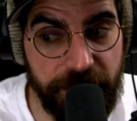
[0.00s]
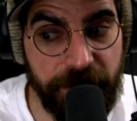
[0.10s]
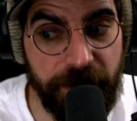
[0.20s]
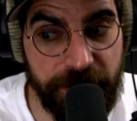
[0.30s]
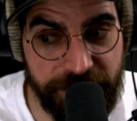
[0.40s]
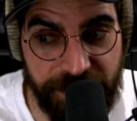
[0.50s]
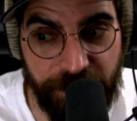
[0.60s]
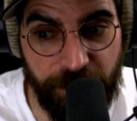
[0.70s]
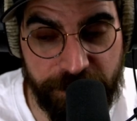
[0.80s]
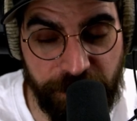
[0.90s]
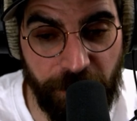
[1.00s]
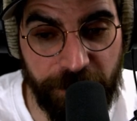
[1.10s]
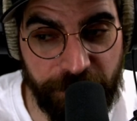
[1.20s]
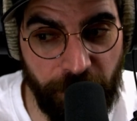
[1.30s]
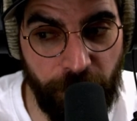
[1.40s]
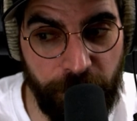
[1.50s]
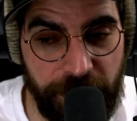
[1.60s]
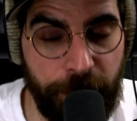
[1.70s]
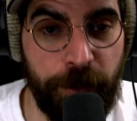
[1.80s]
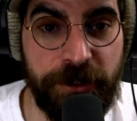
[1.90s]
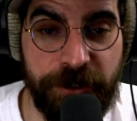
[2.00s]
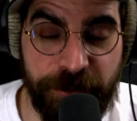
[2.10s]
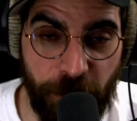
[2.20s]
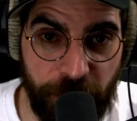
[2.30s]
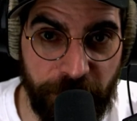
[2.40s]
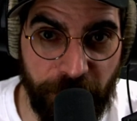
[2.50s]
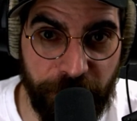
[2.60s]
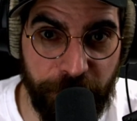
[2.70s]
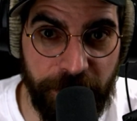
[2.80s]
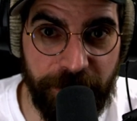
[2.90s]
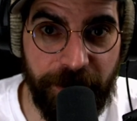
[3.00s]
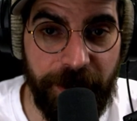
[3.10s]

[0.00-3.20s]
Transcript: the serious dark tone that we started off with.